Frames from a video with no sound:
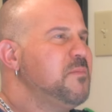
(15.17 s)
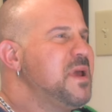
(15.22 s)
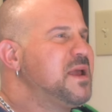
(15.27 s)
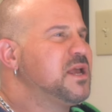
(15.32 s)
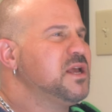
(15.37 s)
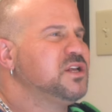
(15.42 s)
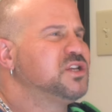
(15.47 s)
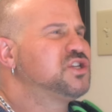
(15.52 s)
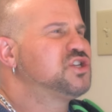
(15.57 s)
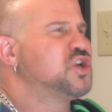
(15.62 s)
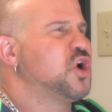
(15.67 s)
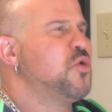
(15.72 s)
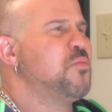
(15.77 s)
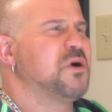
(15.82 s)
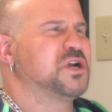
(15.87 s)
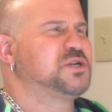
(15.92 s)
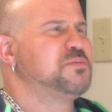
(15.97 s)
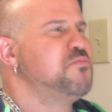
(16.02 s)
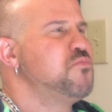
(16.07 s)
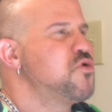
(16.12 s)
and error
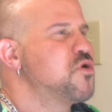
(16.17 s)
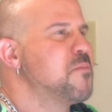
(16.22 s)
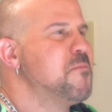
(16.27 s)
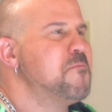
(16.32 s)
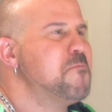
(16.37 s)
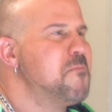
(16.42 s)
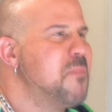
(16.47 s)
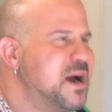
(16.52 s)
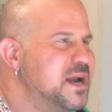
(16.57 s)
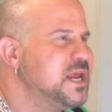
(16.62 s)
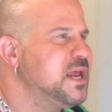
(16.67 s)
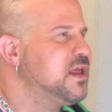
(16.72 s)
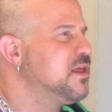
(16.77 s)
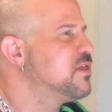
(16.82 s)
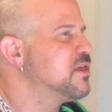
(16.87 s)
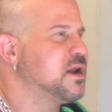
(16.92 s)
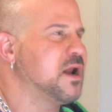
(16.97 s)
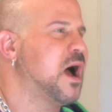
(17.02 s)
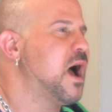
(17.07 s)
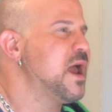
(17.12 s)
approach to a
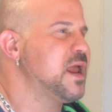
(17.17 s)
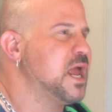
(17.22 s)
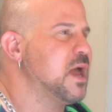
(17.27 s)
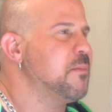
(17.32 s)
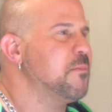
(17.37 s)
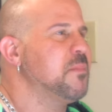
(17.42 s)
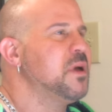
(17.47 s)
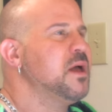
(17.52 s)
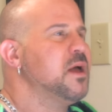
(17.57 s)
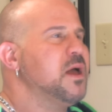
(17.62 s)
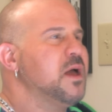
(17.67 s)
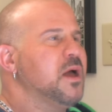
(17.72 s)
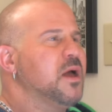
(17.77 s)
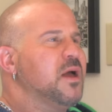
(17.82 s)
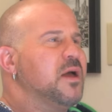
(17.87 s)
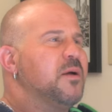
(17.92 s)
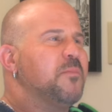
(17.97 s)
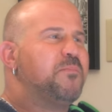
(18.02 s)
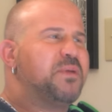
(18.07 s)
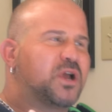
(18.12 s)
bodybuilding diet
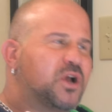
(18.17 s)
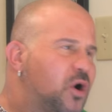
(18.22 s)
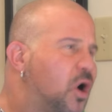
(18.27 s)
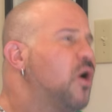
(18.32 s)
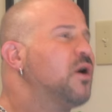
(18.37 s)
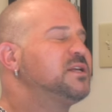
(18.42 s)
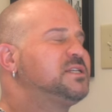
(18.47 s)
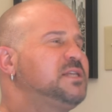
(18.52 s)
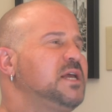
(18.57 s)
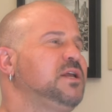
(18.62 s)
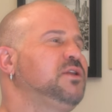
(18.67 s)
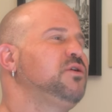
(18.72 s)
versus a new